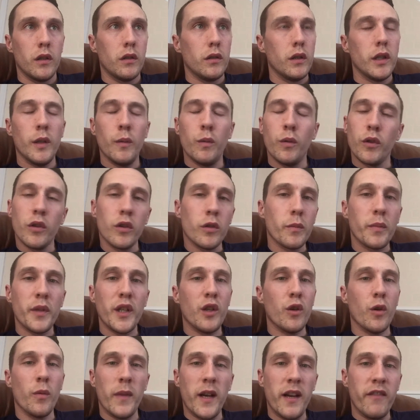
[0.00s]
he wouldn't have
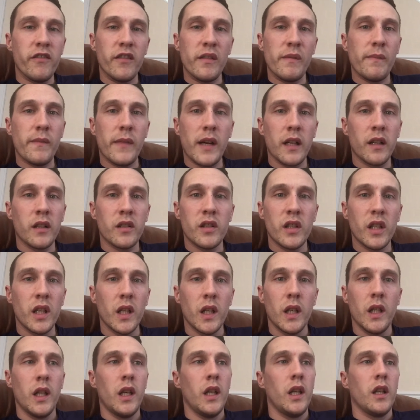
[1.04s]
become Everton manager,
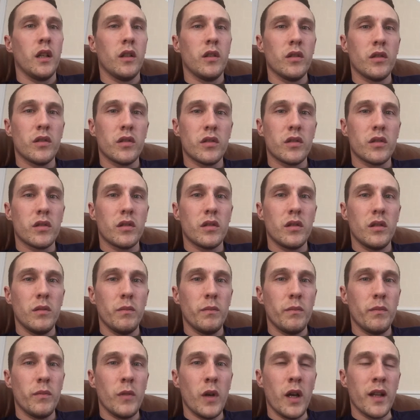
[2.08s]
because
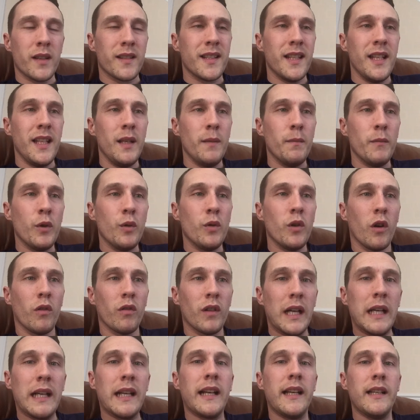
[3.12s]
a team who got
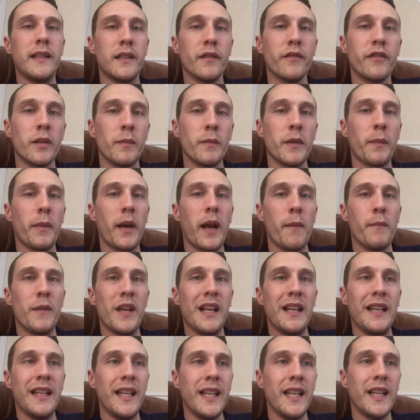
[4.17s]
relegated from the Premier
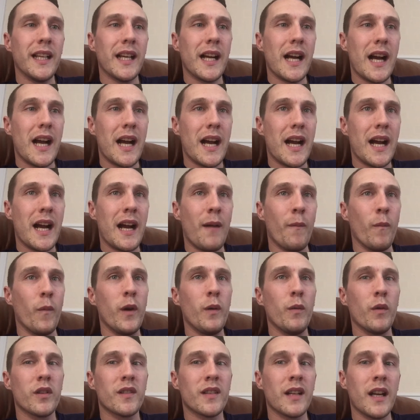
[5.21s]
League and we
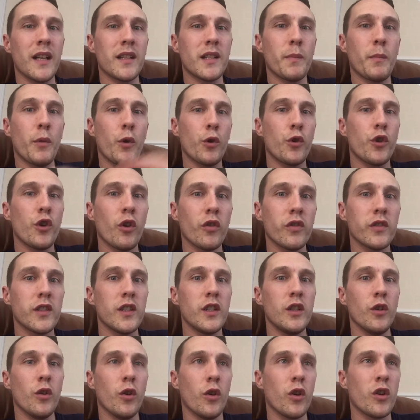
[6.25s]
were trying to push on to
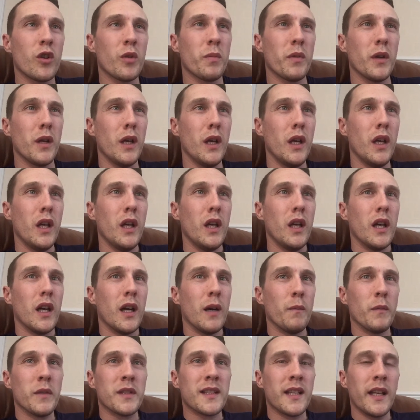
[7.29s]
Europe,
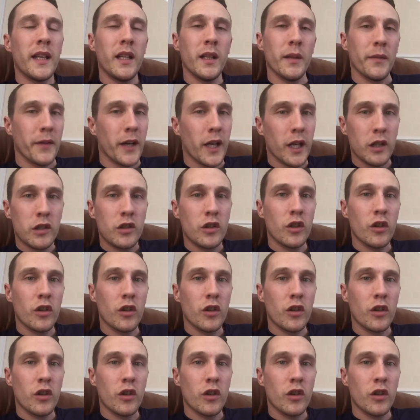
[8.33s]
and we're taking the manager